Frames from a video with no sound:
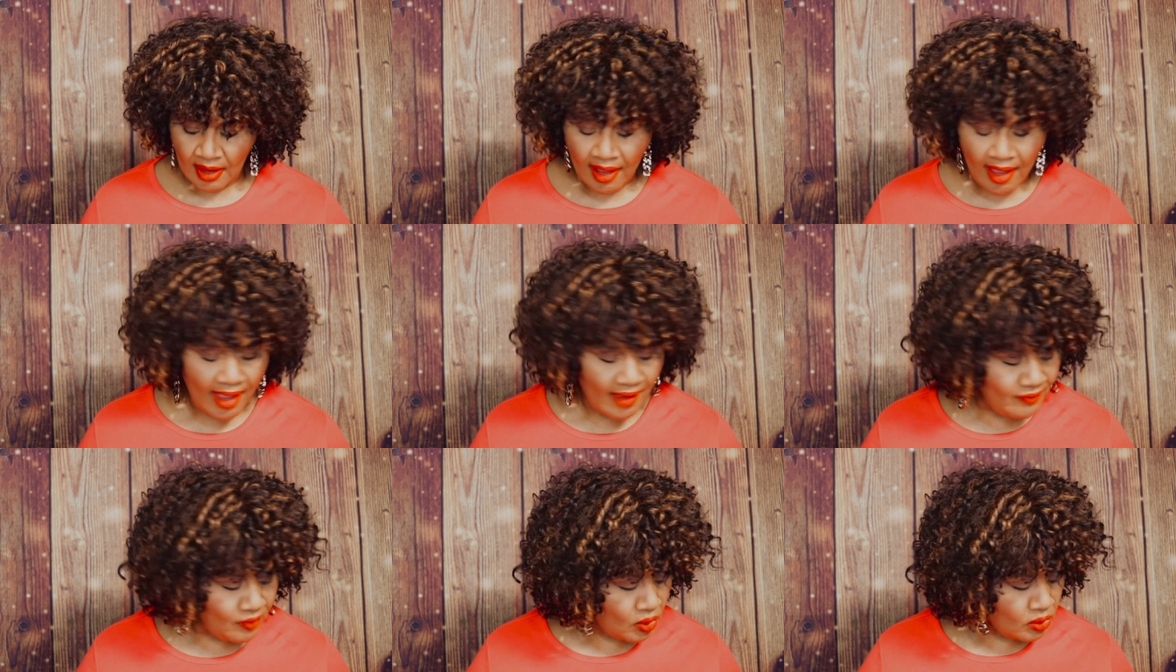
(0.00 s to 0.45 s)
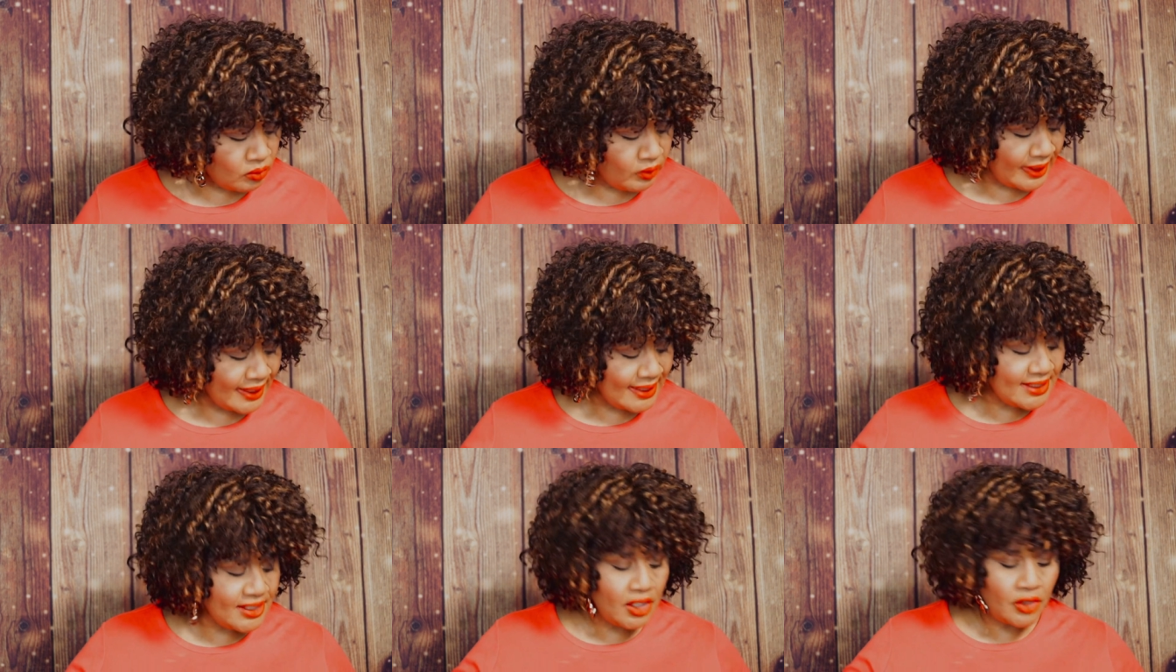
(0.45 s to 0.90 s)
I've
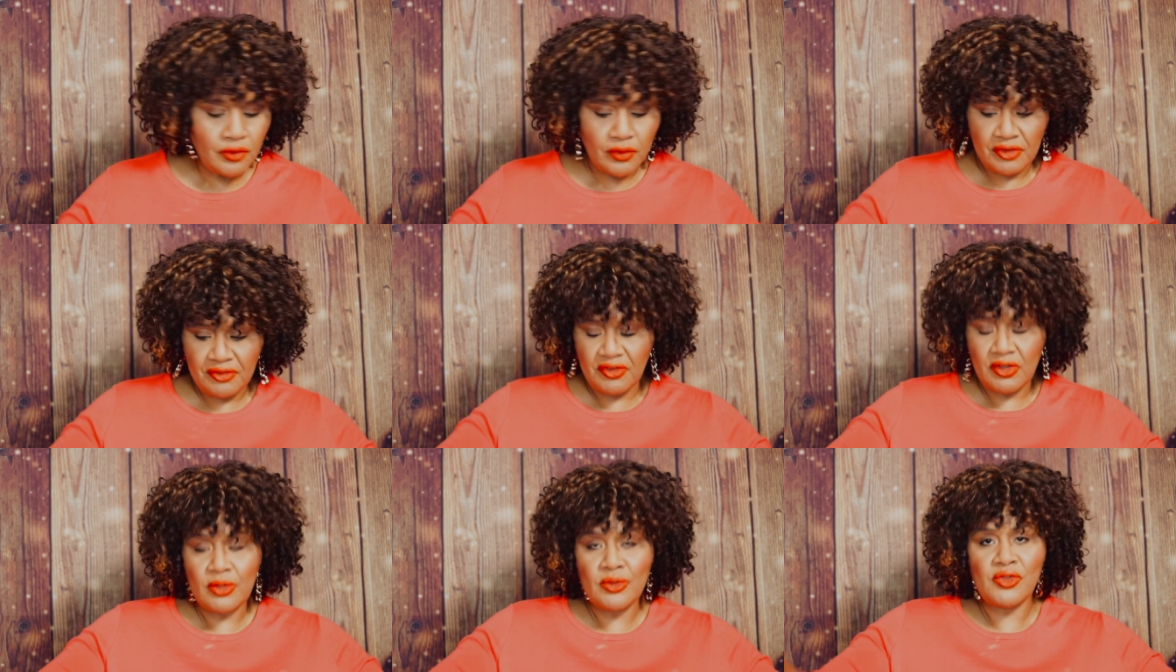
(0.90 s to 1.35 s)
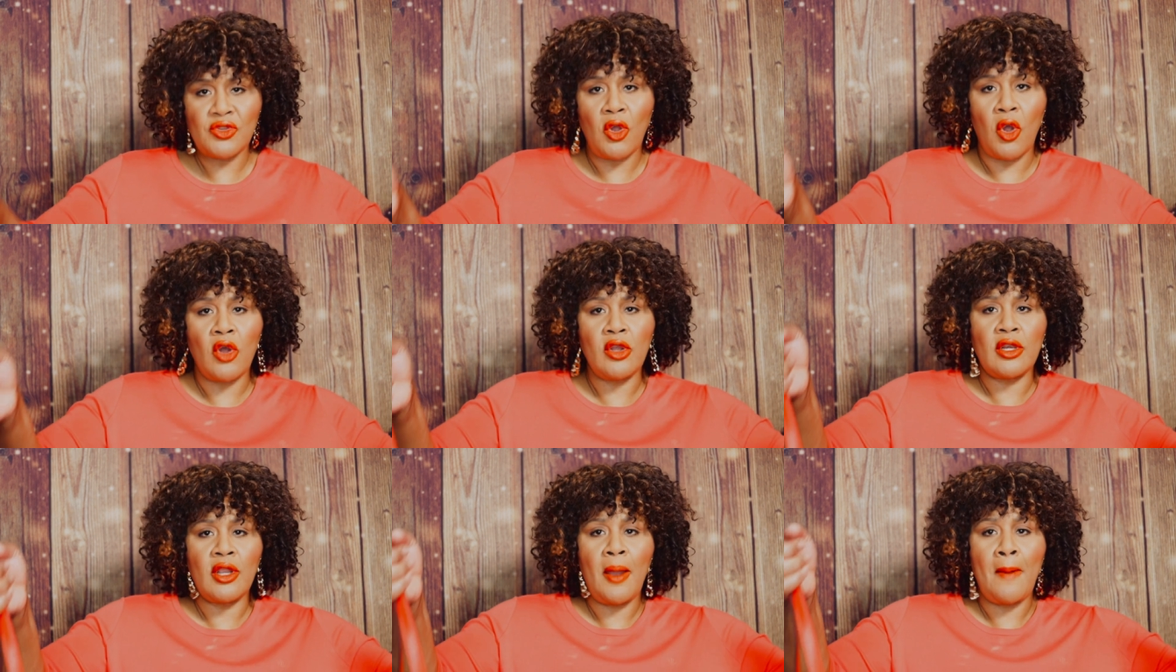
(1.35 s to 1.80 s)
already done reviews
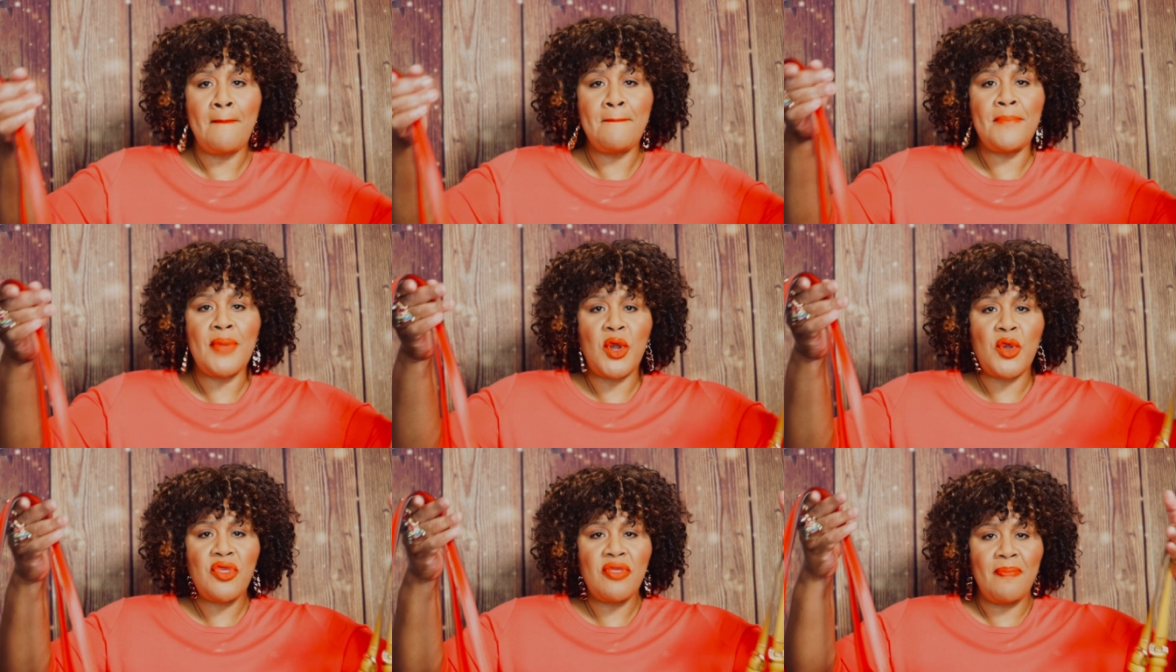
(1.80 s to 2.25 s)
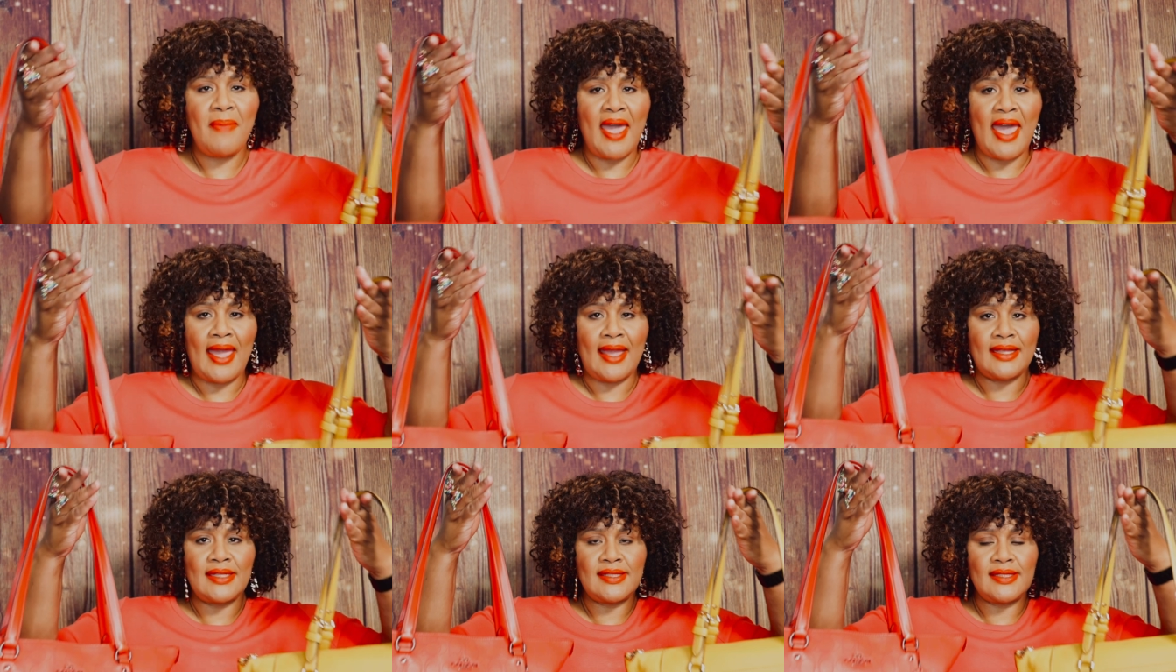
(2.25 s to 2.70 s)
on both
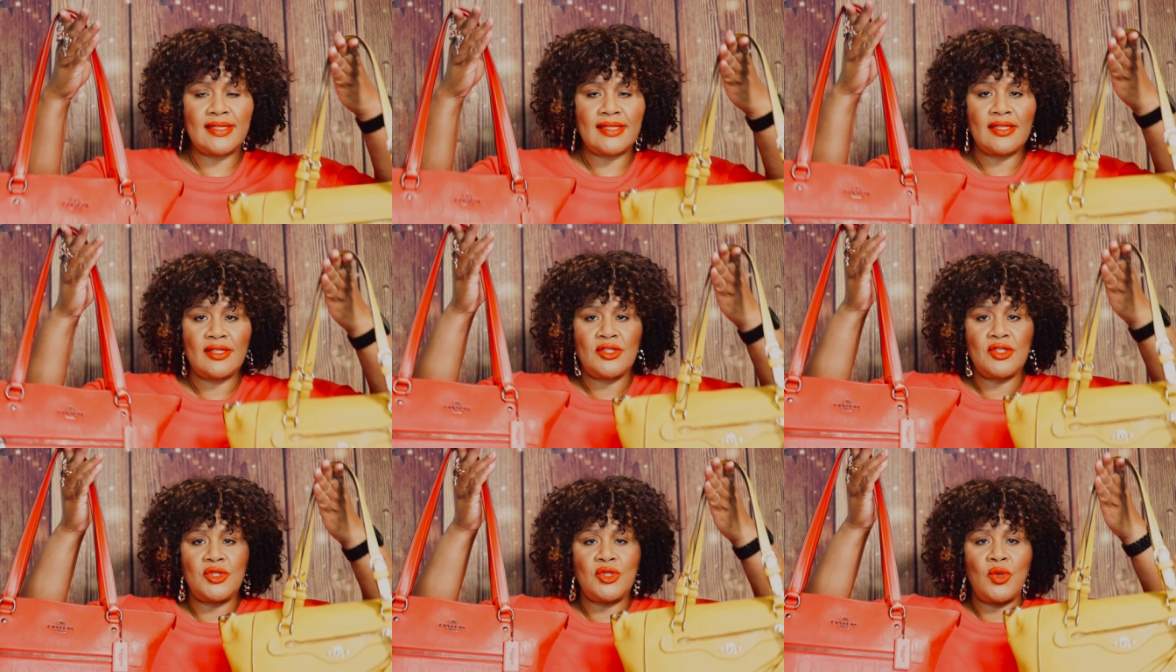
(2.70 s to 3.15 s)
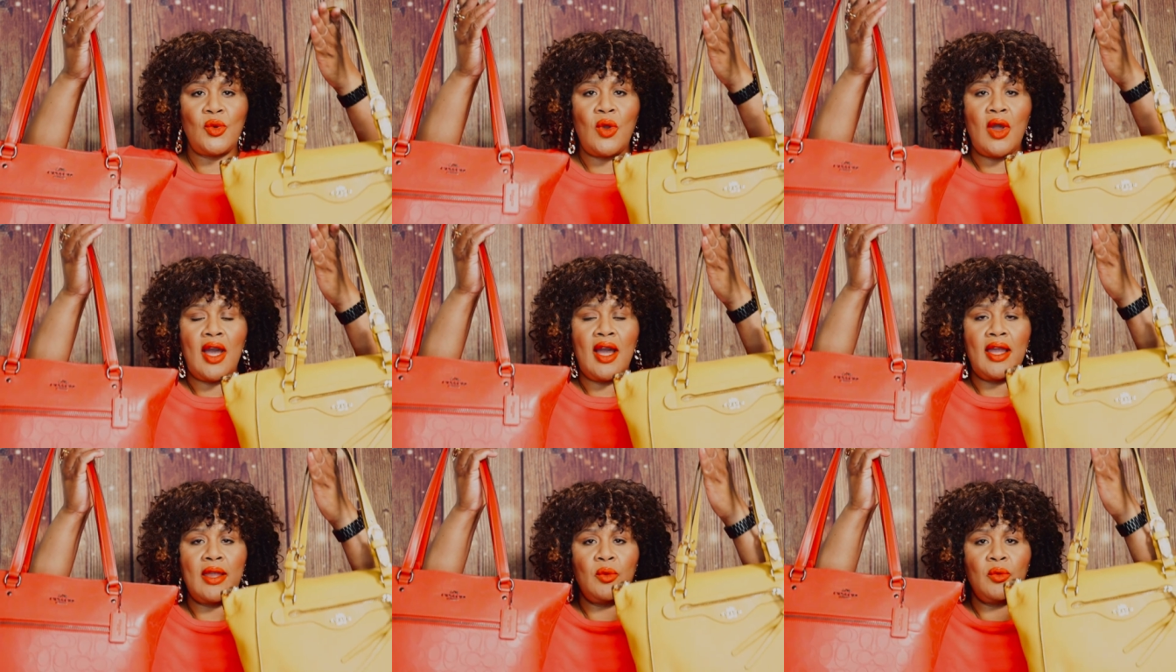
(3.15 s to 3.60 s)
bags, so
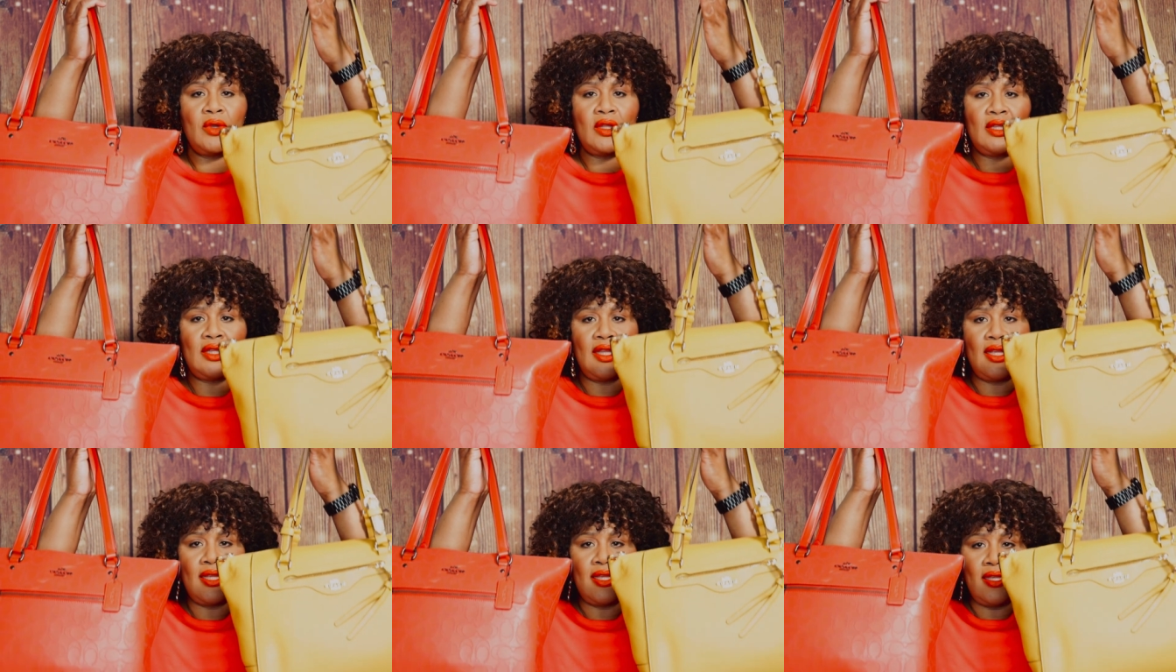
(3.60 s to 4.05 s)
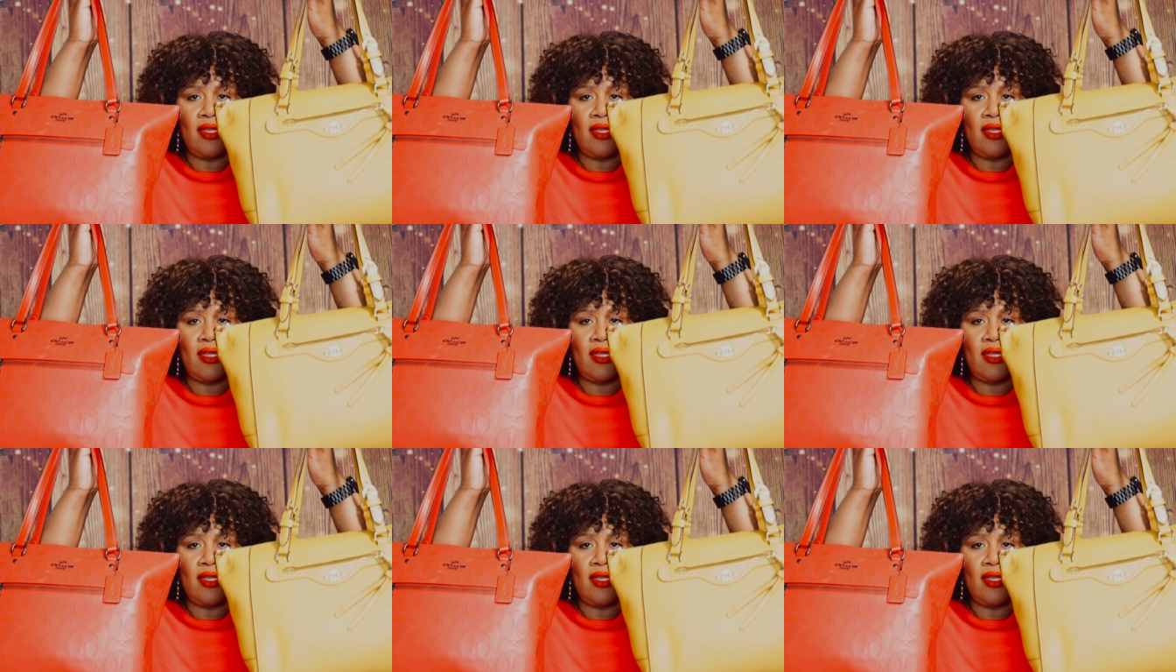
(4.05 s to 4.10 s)
I will